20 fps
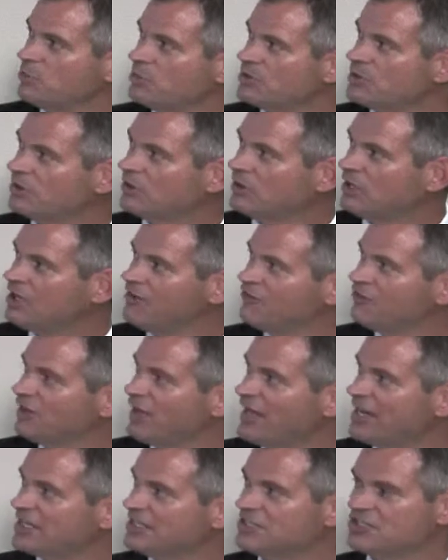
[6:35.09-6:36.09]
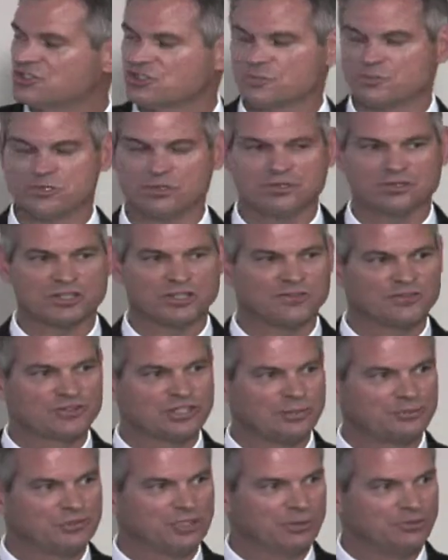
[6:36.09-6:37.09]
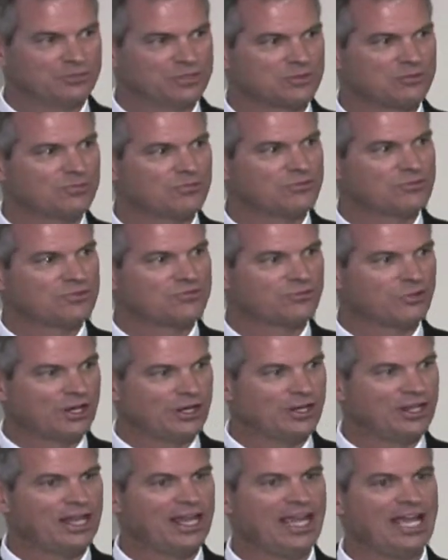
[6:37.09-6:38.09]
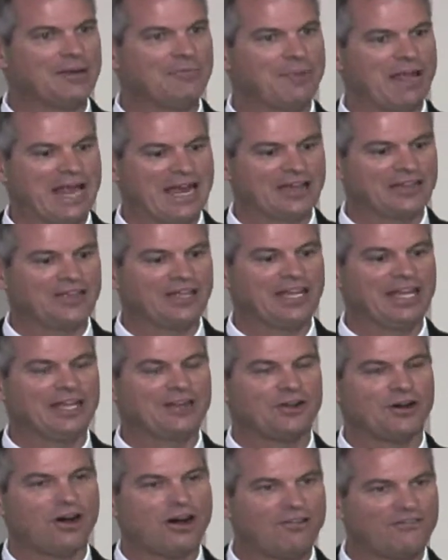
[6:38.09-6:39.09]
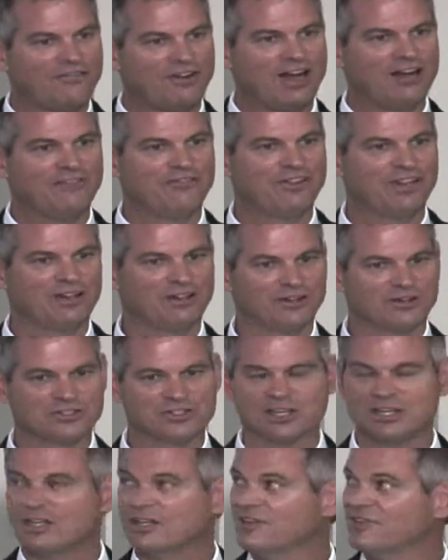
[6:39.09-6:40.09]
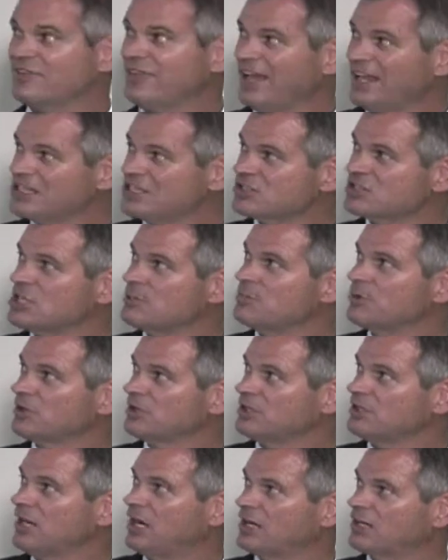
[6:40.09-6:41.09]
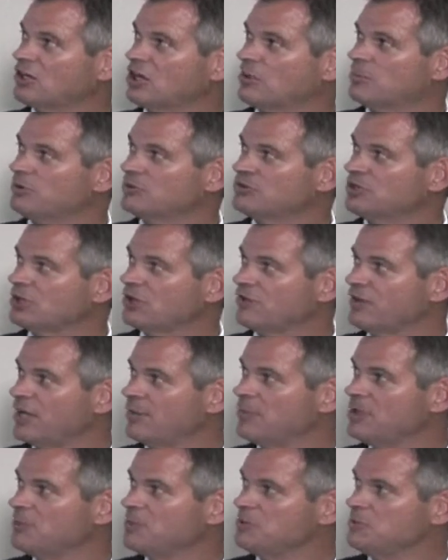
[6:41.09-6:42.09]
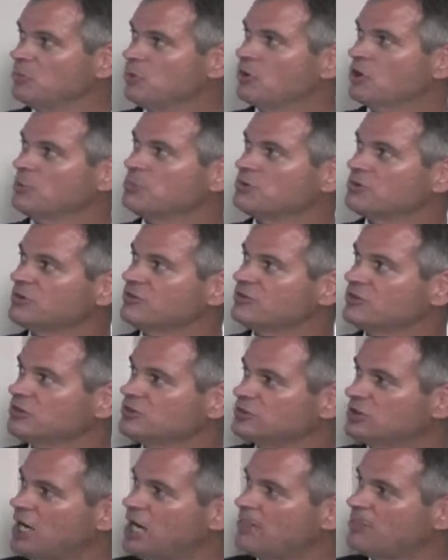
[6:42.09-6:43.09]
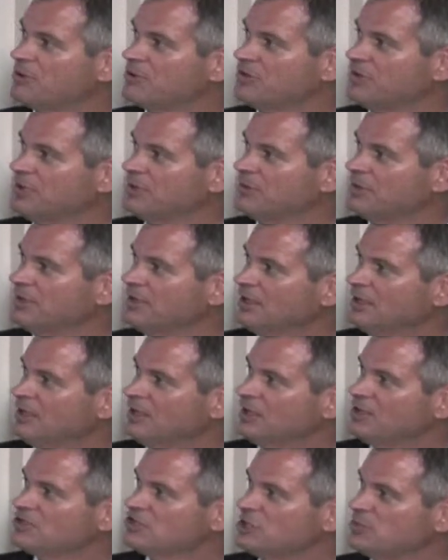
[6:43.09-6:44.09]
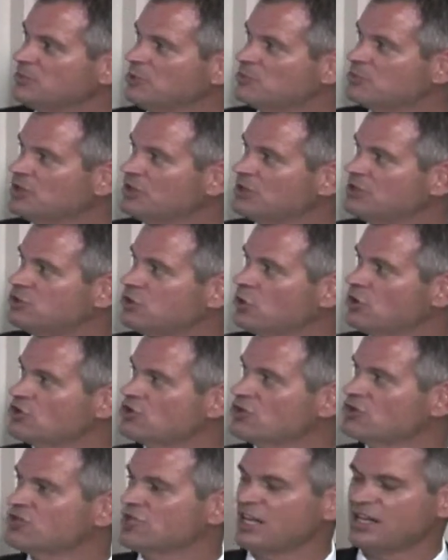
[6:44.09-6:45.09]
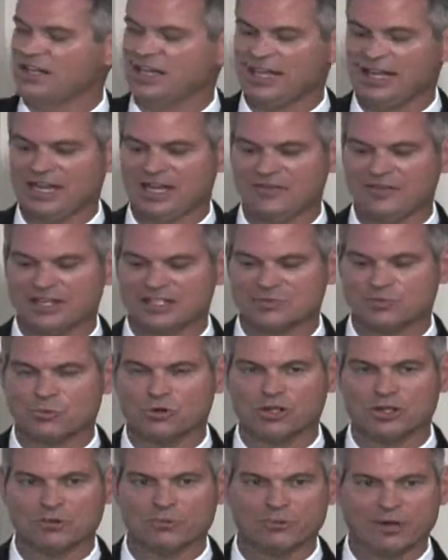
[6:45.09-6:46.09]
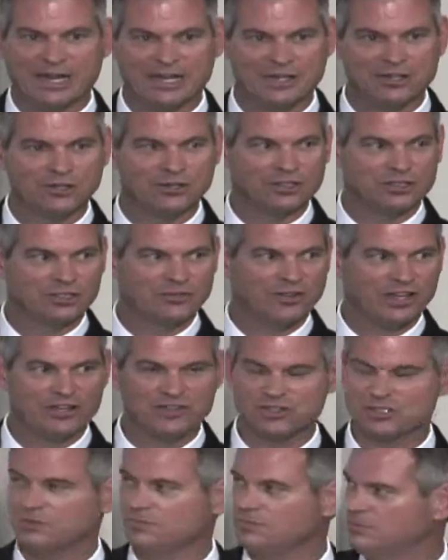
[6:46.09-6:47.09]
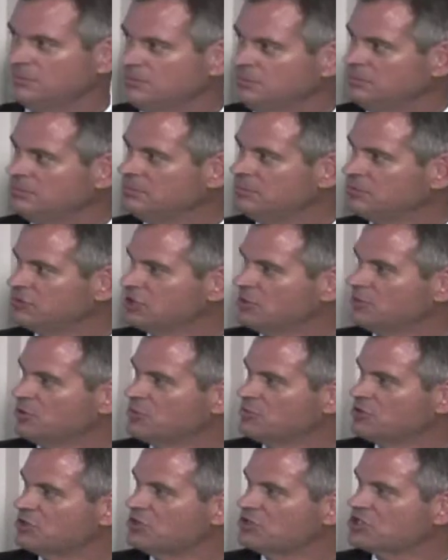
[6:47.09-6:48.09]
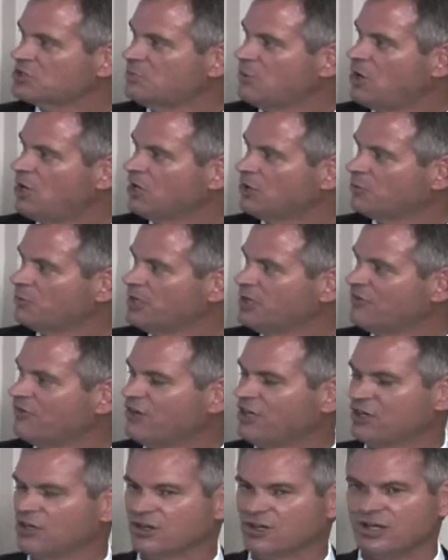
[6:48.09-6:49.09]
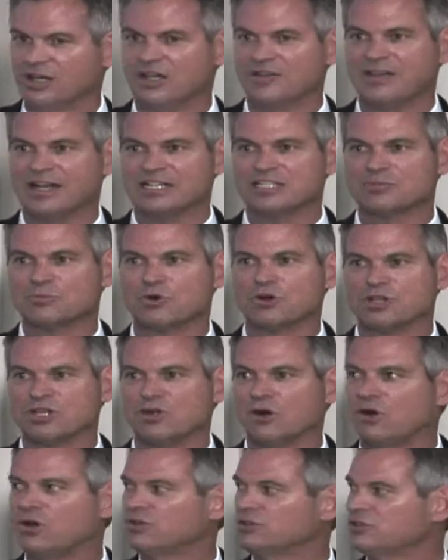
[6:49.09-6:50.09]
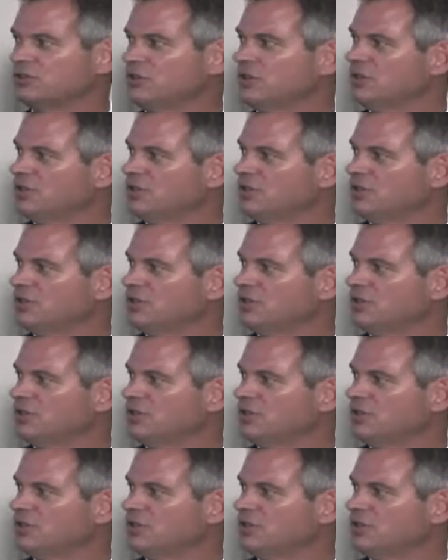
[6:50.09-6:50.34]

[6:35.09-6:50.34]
with glove-like distribution of symptoms, front of the hand, back of the hand, all five fingers, that's typically not carpal tunnel. That may be more peripheral neuropathy. Symptoms on the dorsal side of the hand, that's more the radial innervation. symptoms in the small and ring finger, that's more the ulnar